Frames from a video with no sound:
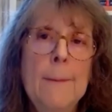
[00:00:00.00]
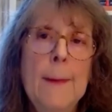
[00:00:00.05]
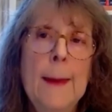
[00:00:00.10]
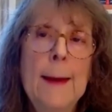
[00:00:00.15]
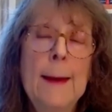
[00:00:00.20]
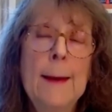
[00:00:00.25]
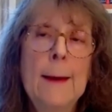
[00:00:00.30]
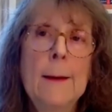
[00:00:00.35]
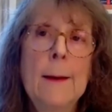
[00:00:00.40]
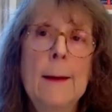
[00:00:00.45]

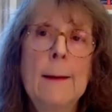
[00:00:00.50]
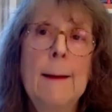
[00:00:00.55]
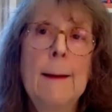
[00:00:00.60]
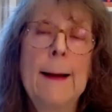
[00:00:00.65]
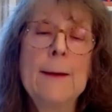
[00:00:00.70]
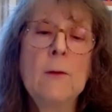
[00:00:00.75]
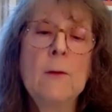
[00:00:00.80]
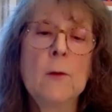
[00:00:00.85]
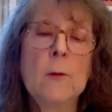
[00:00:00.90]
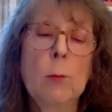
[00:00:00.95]
And
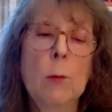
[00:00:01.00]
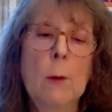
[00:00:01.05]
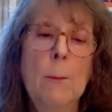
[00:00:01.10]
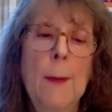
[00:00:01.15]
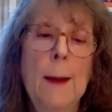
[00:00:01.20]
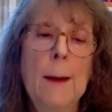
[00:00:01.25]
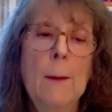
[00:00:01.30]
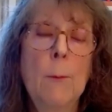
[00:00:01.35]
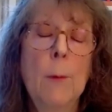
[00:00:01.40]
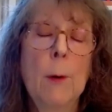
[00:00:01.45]
I just
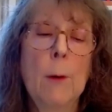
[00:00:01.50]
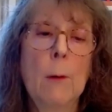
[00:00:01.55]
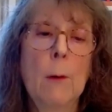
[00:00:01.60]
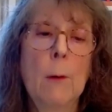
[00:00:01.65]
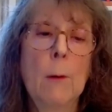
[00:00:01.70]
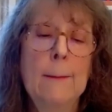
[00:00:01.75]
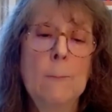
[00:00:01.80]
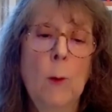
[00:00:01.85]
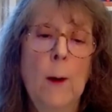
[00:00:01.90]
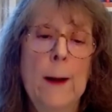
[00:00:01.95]

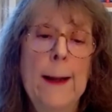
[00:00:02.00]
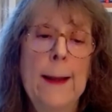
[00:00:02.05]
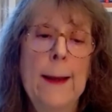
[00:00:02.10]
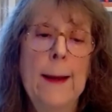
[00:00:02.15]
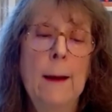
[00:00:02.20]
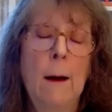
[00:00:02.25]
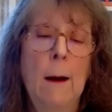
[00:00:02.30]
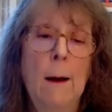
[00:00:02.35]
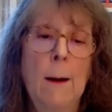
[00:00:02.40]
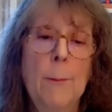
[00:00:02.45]
remember
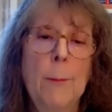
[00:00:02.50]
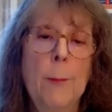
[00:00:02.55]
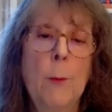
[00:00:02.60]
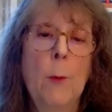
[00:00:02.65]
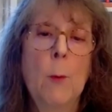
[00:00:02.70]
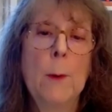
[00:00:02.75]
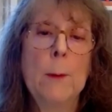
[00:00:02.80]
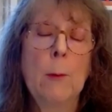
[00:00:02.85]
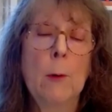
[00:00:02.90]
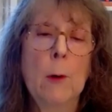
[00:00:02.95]
writing up
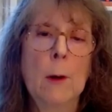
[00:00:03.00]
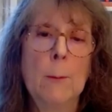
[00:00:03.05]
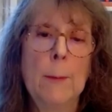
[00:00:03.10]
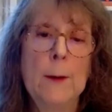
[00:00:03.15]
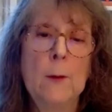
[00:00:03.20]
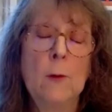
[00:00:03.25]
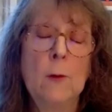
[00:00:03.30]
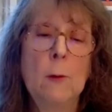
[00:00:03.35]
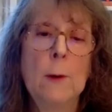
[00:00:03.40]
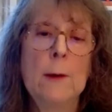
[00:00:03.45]
what we were going to
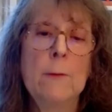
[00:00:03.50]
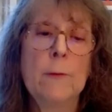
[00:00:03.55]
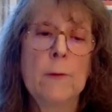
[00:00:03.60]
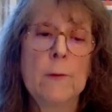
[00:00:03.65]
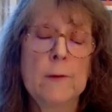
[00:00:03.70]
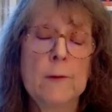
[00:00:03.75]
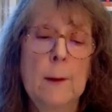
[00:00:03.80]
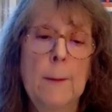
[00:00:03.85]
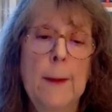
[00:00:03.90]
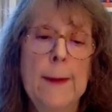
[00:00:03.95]
be doing for
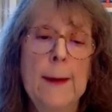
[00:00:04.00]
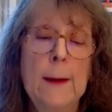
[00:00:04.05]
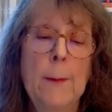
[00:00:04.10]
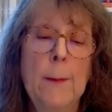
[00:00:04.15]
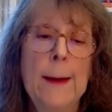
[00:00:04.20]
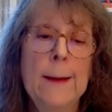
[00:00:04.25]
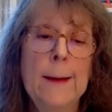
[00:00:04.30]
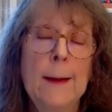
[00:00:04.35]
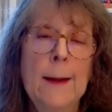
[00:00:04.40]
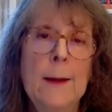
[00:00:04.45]
some of the
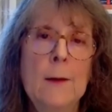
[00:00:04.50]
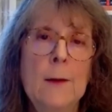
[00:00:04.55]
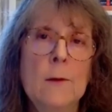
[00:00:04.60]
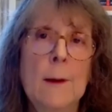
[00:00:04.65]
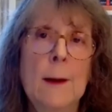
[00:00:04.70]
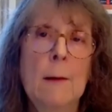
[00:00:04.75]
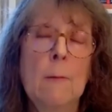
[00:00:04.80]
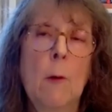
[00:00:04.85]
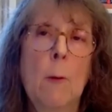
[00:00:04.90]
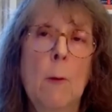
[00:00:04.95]
amenities.
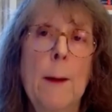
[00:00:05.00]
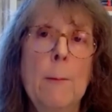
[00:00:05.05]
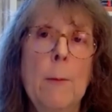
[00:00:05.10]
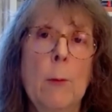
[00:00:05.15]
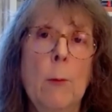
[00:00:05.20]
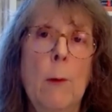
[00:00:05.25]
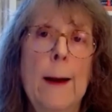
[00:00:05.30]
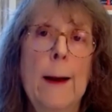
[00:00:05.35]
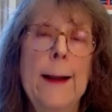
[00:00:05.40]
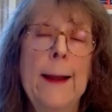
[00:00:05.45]
And I remember
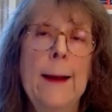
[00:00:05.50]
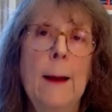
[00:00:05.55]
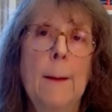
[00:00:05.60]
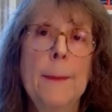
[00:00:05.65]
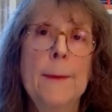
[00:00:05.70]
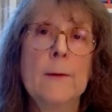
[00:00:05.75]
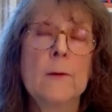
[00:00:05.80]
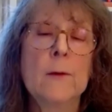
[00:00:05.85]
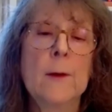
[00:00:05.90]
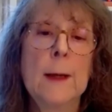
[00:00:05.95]
writing
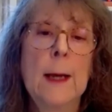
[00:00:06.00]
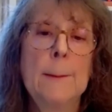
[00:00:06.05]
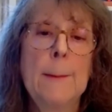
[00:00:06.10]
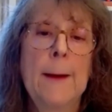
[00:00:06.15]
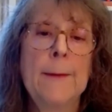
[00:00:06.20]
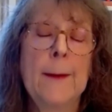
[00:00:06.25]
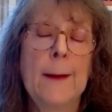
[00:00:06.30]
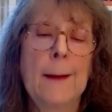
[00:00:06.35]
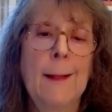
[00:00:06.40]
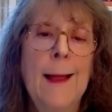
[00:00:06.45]
up this thing
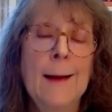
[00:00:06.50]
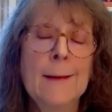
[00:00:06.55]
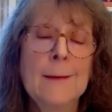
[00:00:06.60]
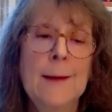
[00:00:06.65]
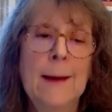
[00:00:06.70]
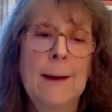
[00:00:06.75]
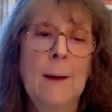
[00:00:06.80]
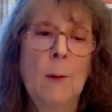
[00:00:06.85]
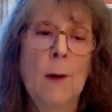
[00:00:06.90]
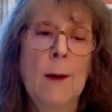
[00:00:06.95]
about the clock
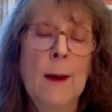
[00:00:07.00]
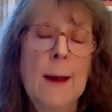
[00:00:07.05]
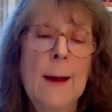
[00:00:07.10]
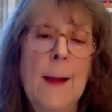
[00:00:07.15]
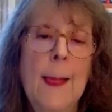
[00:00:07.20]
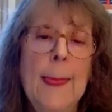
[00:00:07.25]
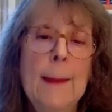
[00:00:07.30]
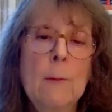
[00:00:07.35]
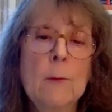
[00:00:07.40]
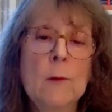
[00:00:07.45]
tower.
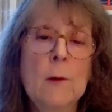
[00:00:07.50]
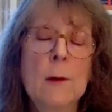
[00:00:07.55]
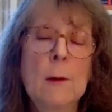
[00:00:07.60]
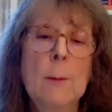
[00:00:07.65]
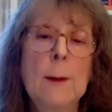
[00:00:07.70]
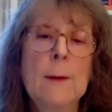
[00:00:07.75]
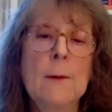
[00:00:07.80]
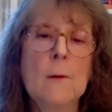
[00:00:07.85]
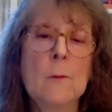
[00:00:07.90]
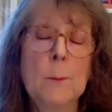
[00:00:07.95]
There was going to
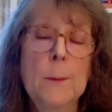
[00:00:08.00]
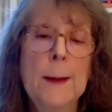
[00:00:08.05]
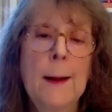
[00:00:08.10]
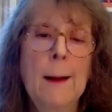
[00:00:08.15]
be this big